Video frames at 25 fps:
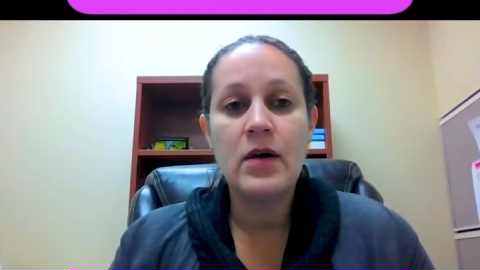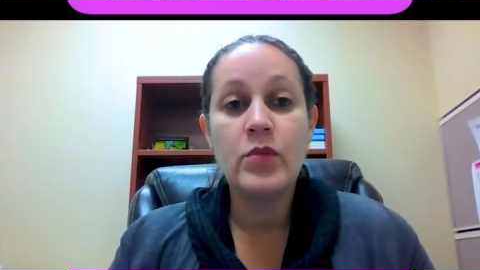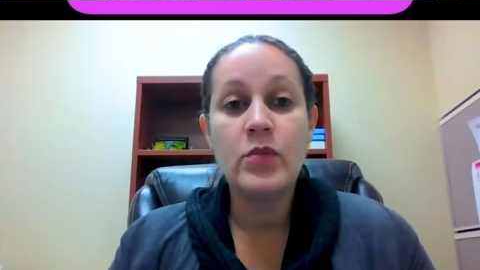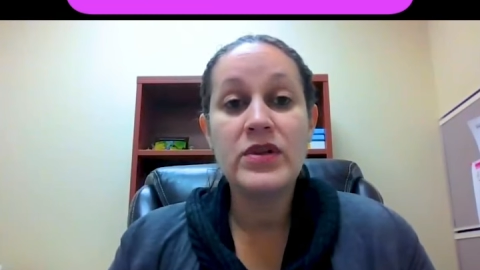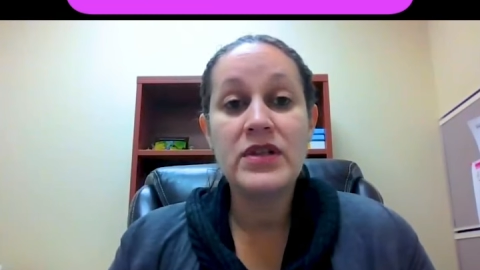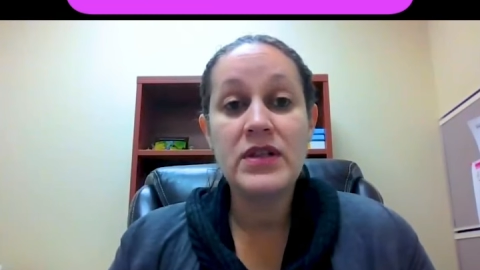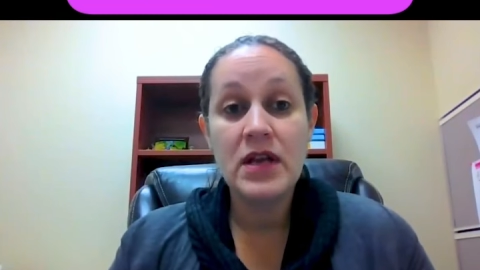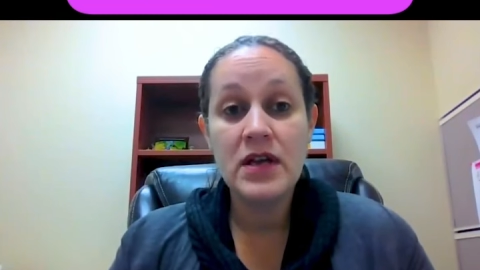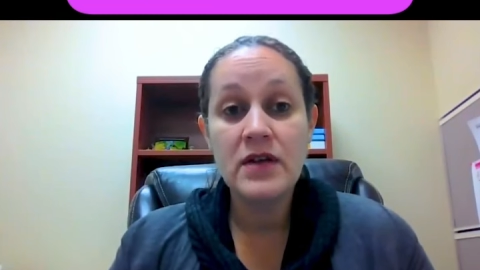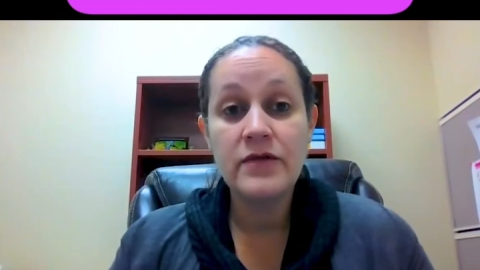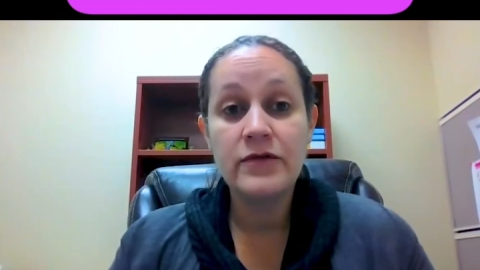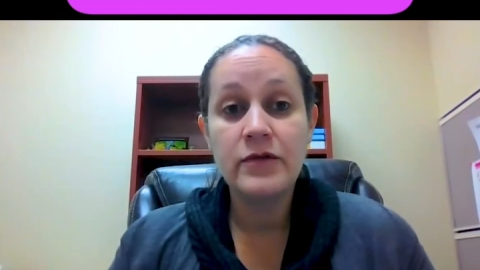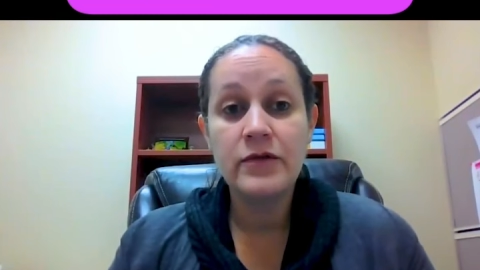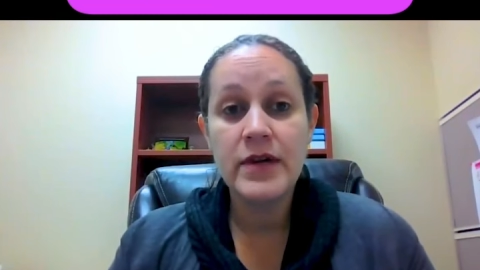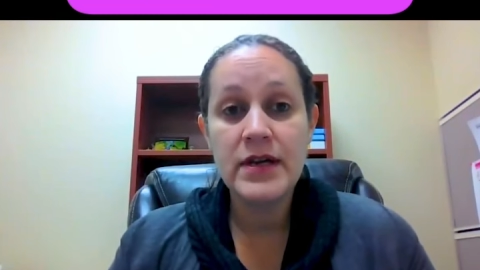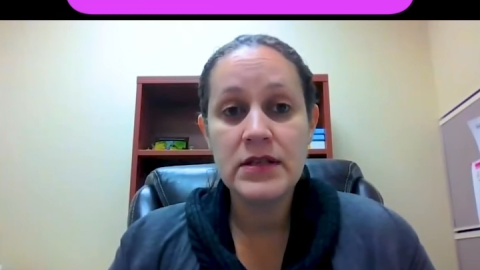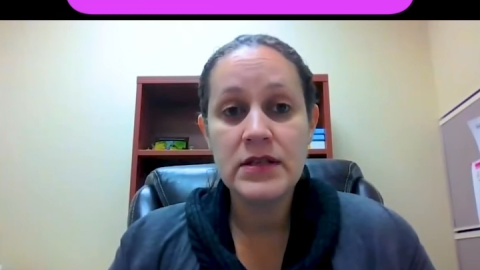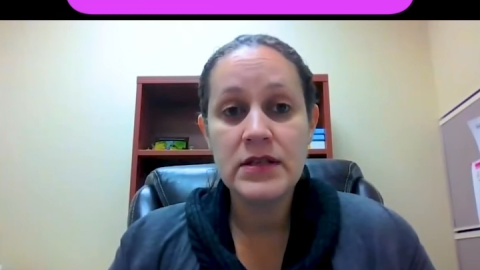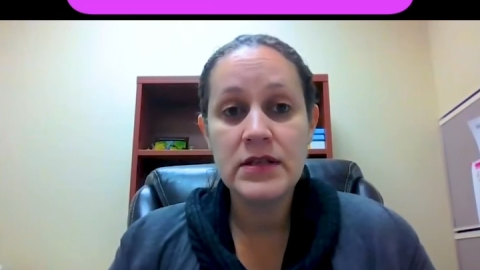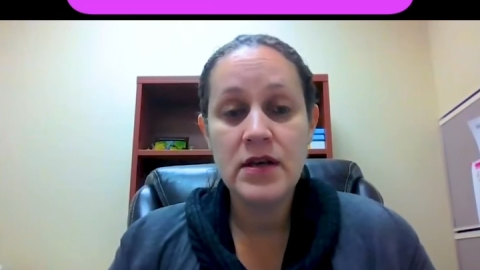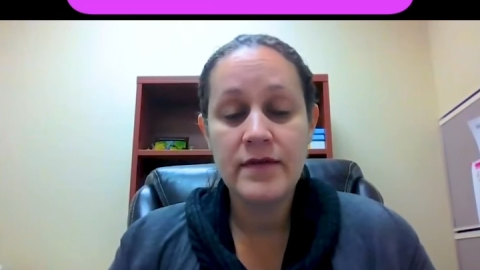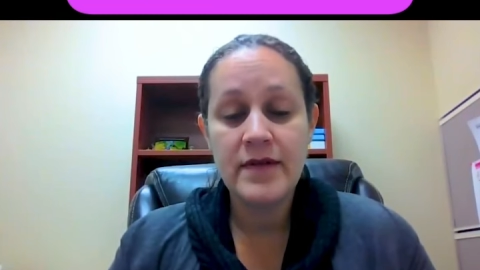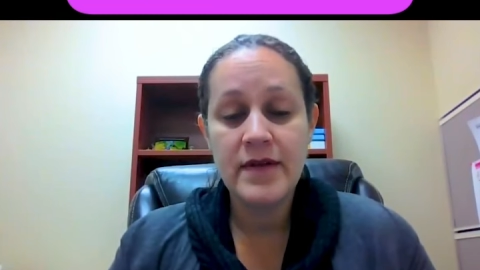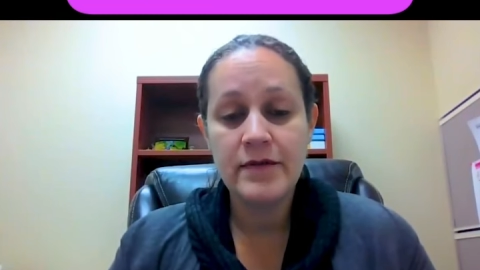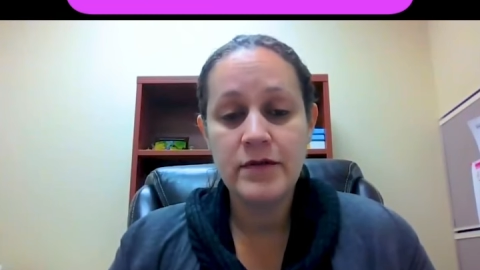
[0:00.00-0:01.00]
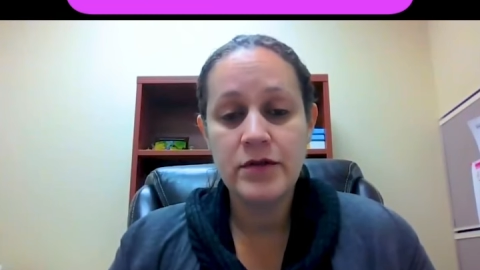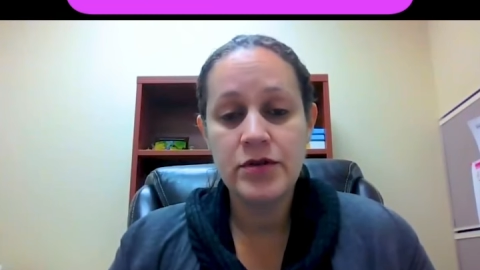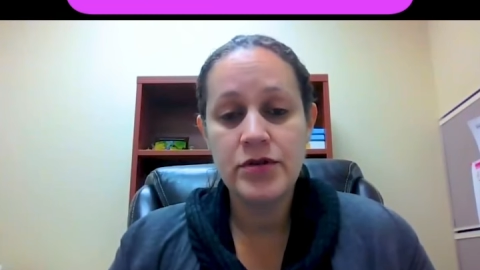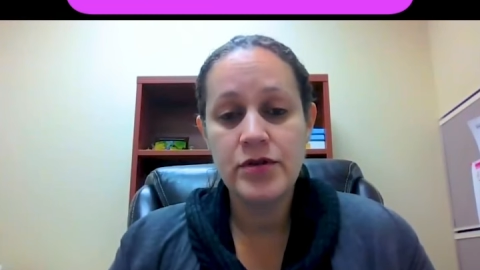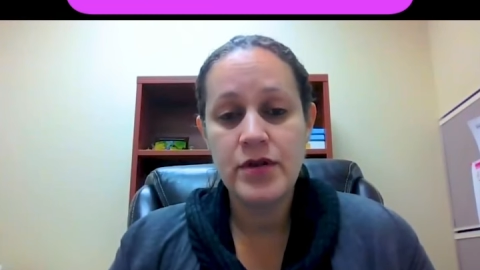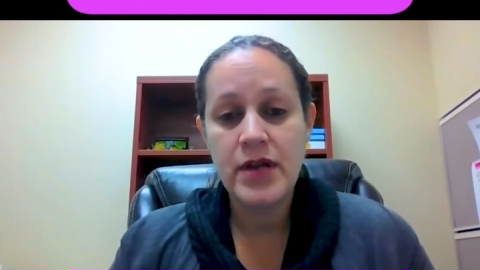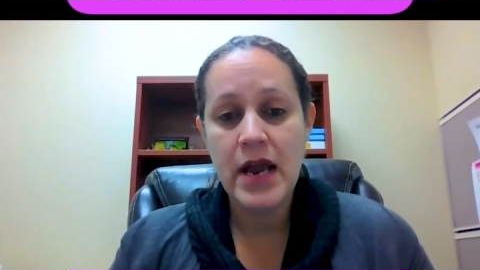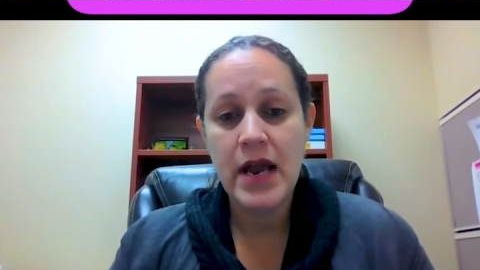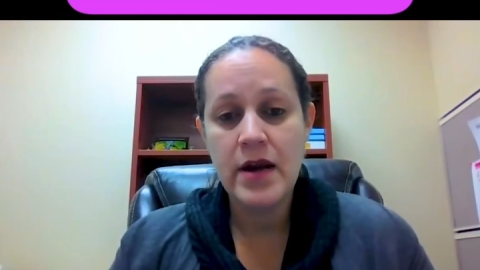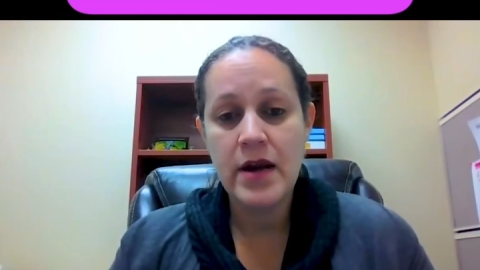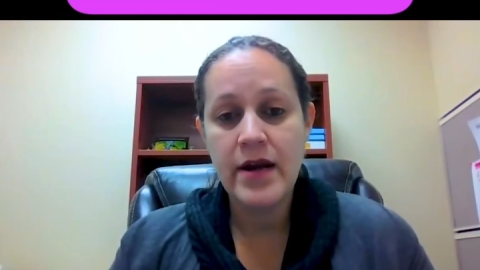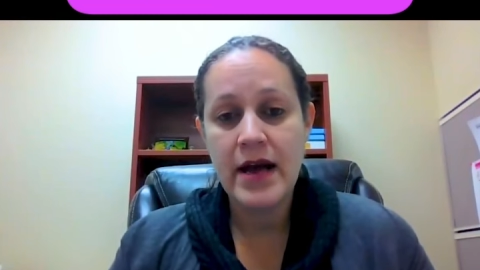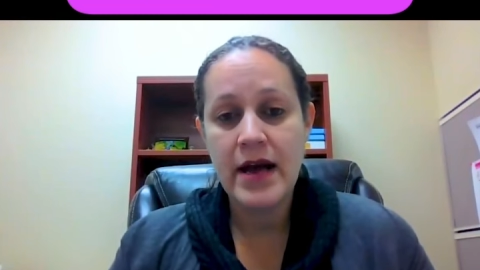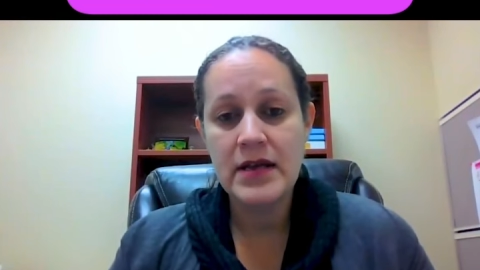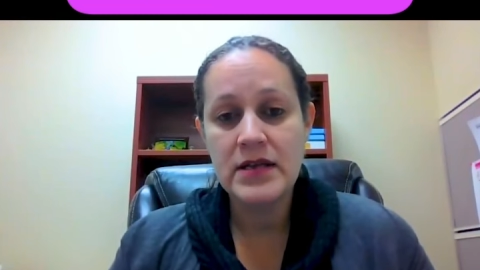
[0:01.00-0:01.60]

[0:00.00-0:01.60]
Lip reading: with the influence of evolutionary